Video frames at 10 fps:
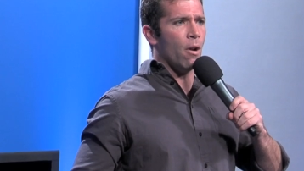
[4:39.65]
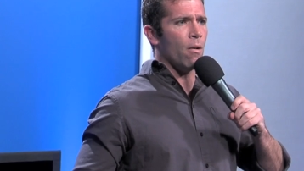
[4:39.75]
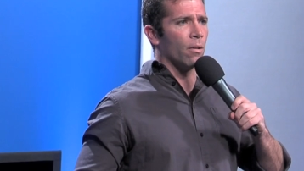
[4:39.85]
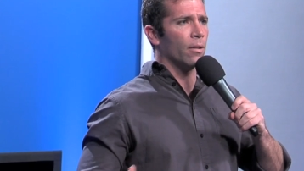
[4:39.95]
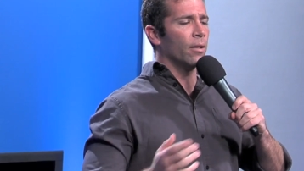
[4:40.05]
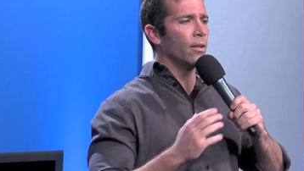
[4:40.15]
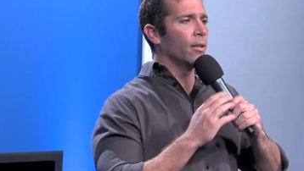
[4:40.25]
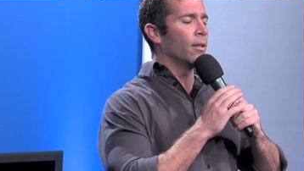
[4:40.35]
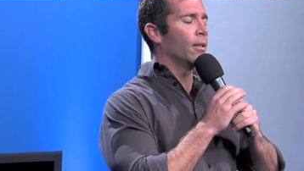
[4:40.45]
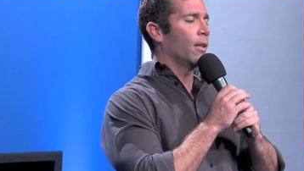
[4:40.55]
know.
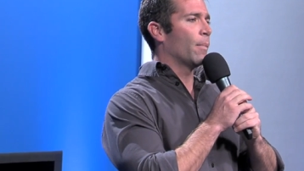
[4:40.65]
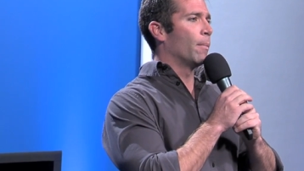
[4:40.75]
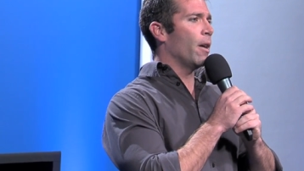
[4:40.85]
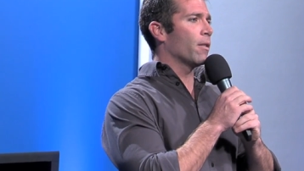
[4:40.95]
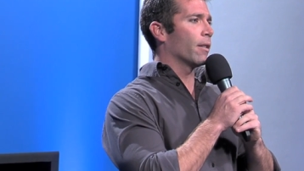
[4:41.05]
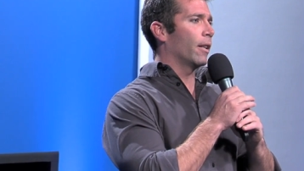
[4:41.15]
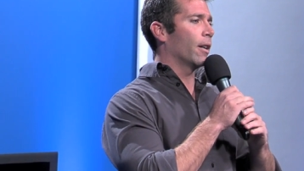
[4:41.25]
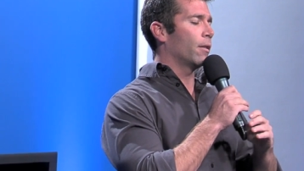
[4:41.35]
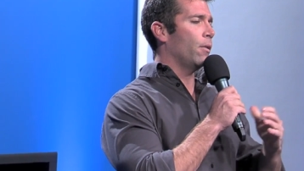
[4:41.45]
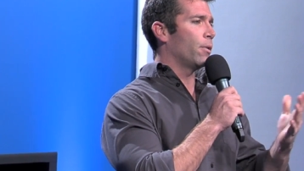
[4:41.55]
My mother's like
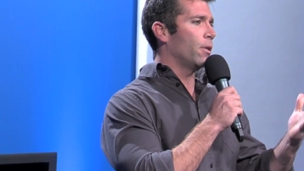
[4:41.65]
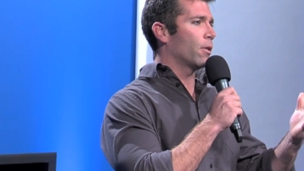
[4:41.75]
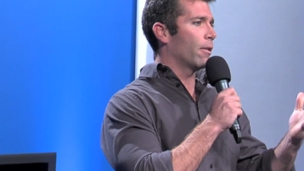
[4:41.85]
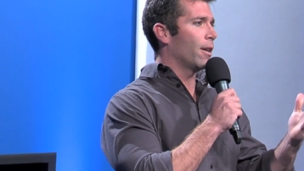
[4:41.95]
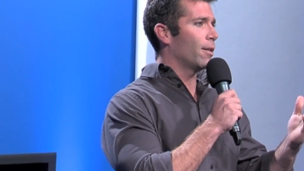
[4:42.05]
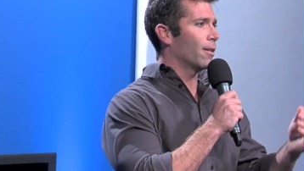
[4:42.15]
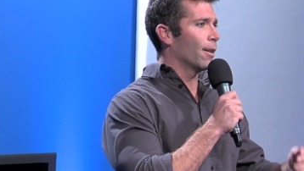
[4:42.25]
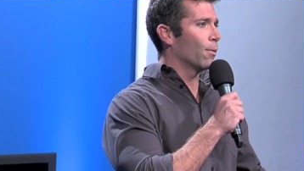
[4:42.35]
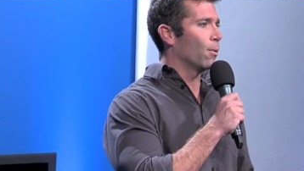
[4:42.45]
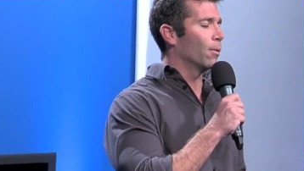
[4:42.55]
that too. She's great. She's
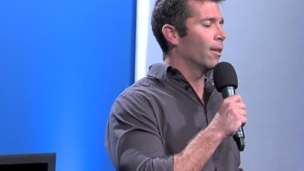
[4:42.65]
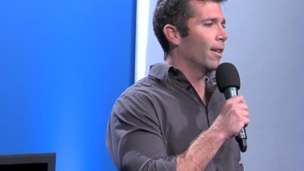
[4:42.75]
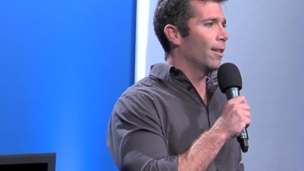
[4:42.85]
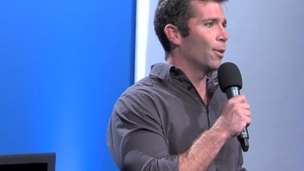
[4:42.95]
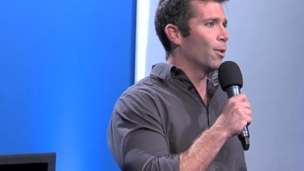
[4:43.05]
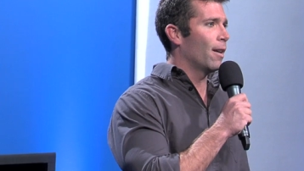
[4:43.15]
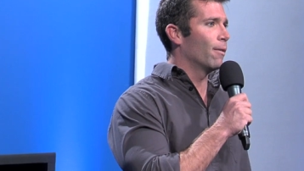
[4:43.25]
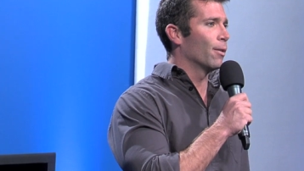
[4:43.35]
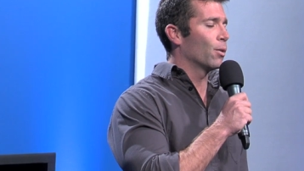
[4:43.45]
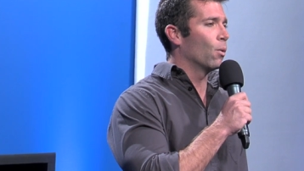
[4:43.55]
getting old. I had to drive
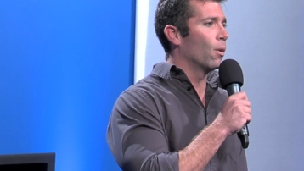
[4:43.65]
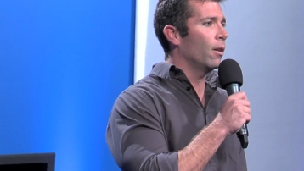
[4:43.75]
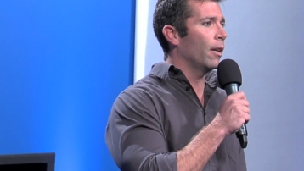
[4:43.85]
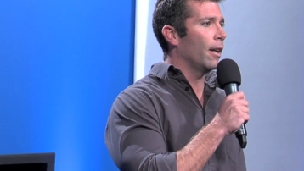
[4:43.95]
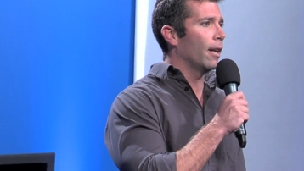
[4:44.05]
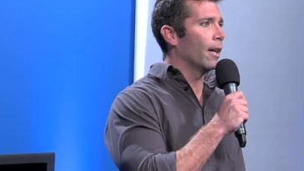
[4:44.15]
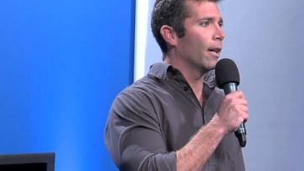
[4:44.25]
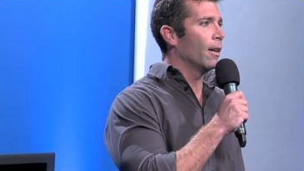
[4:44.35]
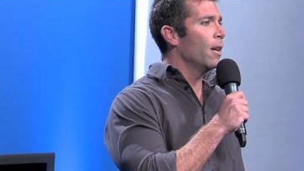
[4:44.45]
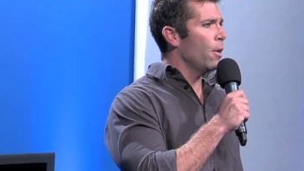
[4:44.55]
her to the store, and
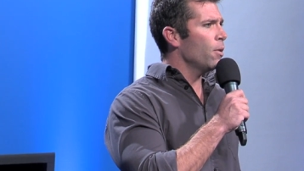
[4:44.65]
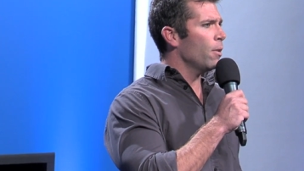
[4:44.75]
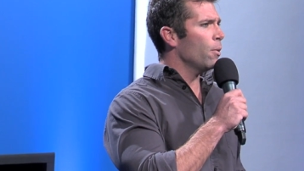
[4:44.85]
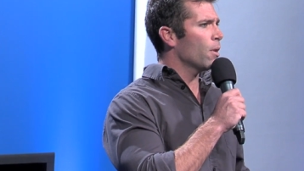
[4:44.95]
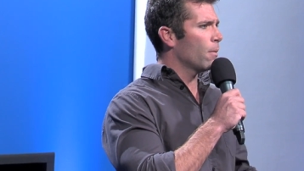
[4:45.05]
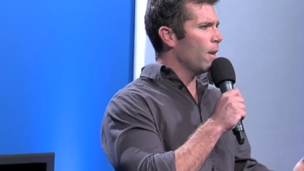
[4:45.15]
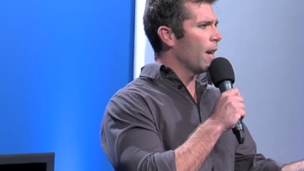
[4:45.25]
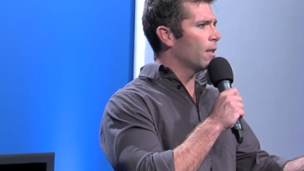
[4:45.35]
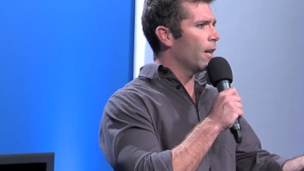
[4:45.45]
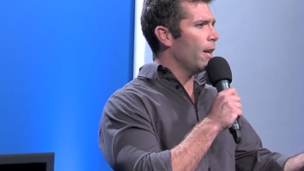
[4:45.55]
uh, it, was a, it was a
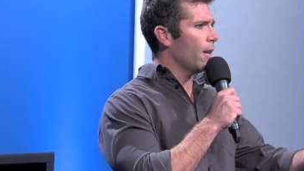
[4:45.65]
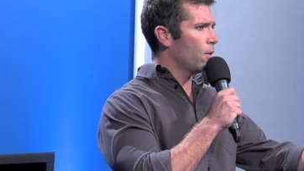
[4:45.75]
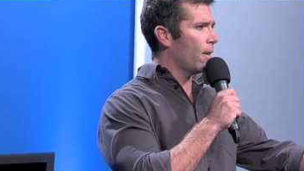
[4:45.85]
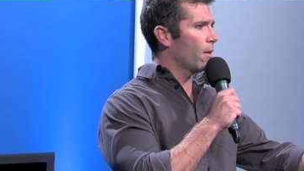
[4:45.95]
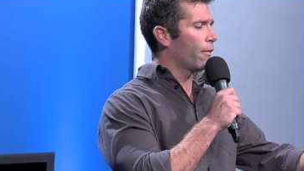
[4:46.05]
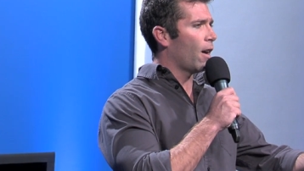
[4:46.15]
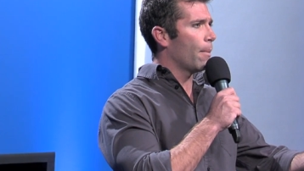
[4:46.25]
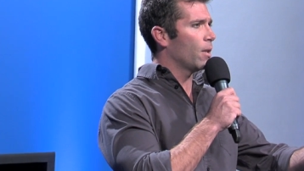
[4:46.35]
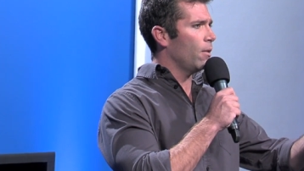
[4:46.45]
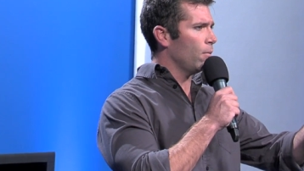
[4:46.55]
nice day. I had to drive her to the
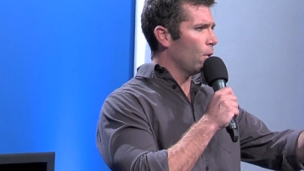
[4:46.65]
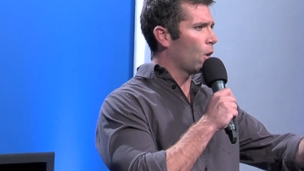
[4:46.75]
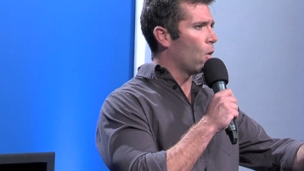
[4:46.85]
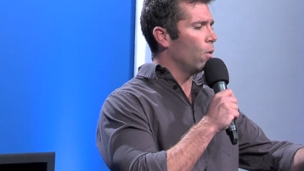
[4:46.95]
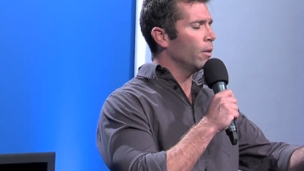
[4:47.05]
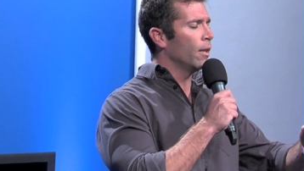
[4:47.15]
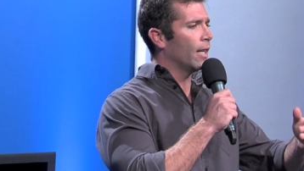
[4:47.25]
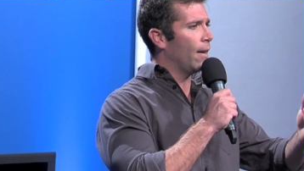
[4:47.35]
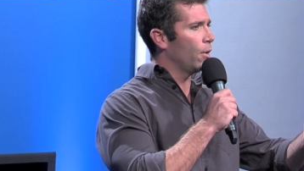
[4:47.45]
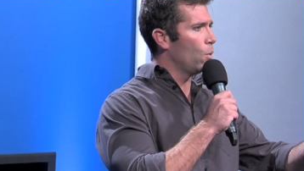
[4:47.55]
pharmacy. It was a little cold,
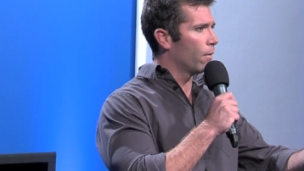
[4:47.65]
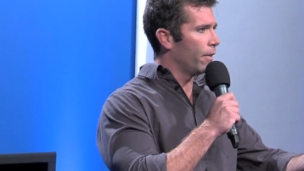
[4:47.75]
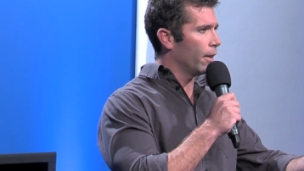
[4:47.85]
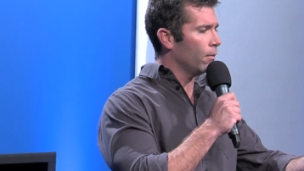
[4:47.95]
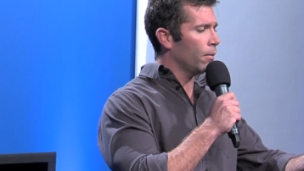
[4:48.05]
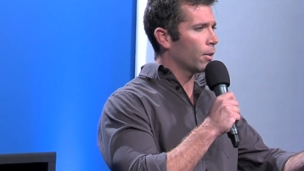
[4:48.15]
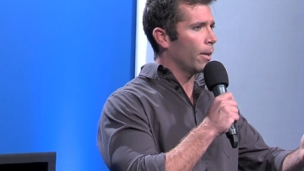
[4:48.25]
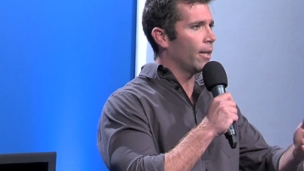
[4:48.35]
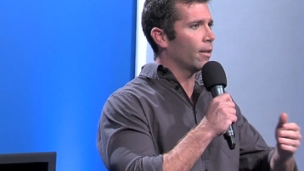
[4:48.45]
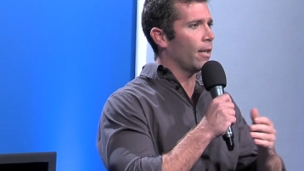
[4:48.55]
and I have a newer vehicle,
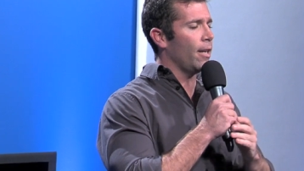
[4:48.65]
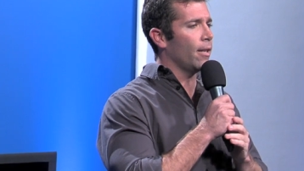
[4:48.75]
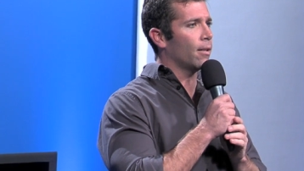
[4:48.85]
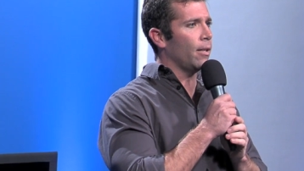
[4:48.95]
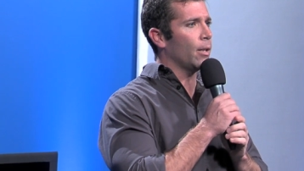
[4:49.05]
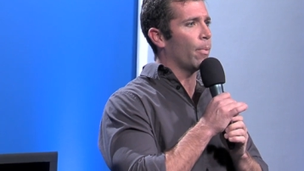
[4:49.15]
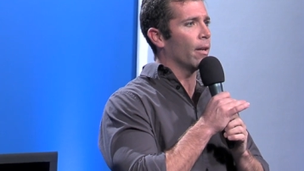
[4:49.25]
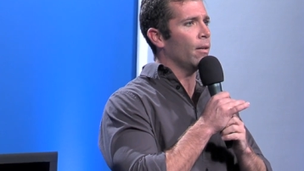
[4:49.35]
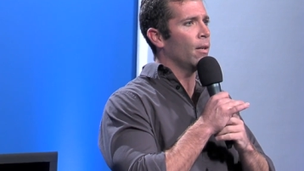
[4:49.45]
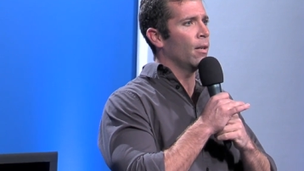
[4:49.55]
so I hit the heated seats
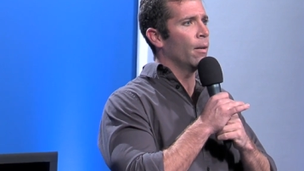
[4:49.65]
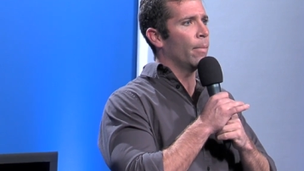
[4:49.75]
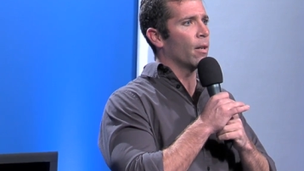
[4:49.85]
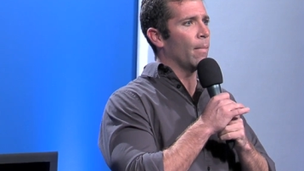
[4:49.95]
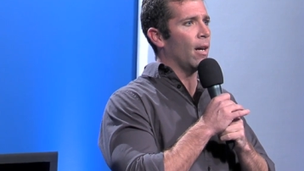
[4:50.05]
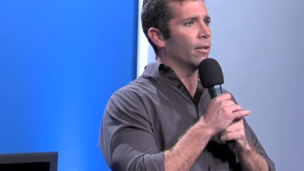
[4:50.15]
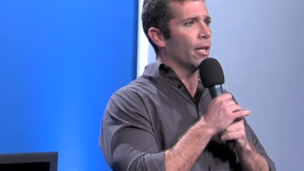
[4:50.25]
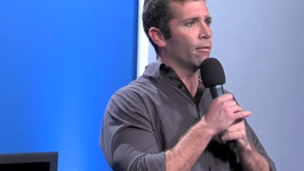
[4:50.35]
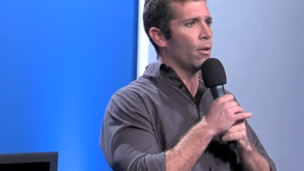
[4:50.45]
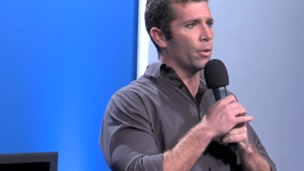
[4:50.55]
button. About a mile
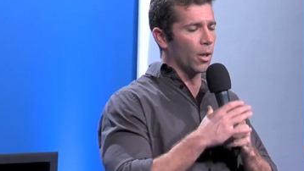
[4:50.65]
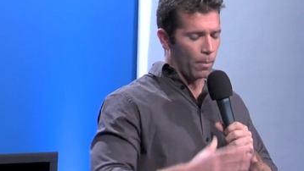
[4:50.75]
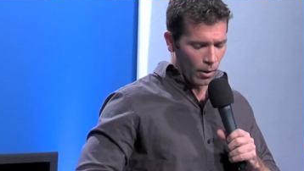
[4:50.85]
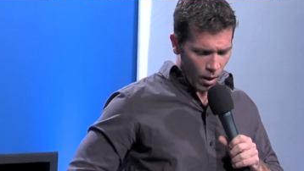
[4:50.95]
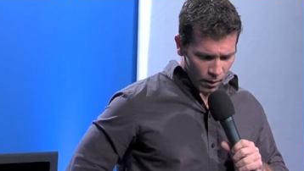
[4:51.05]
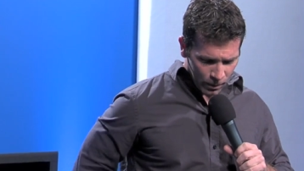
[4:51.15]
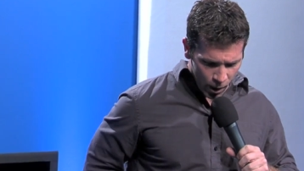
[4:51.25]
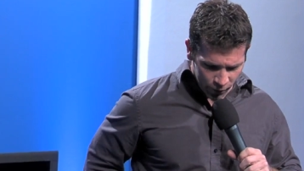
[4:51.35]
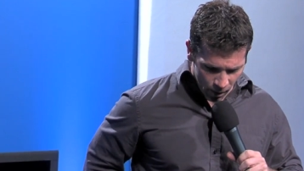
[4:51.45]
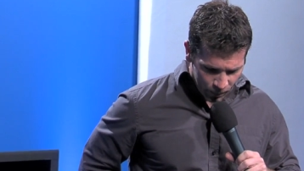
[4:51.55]
down the road, she goes, "Pull over,
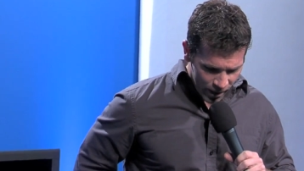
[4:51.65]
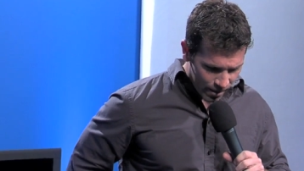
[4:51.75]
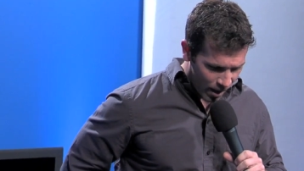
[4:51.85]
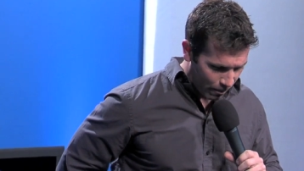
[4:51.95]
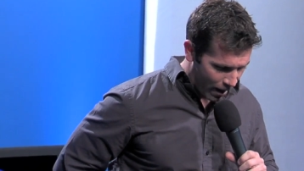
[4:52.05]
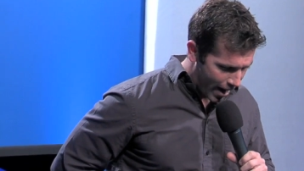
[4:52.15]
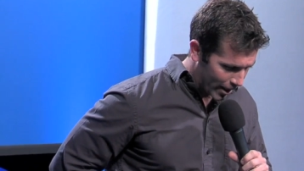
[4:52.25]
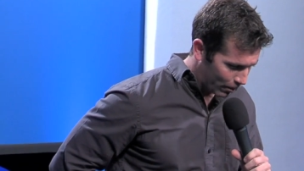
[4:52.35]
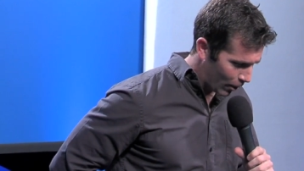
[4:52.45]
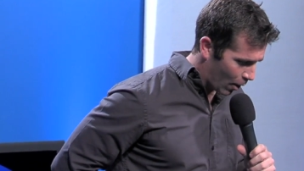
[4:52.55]
pull over! I'm peeing my
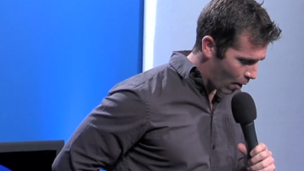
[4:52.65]
pants. Pull over."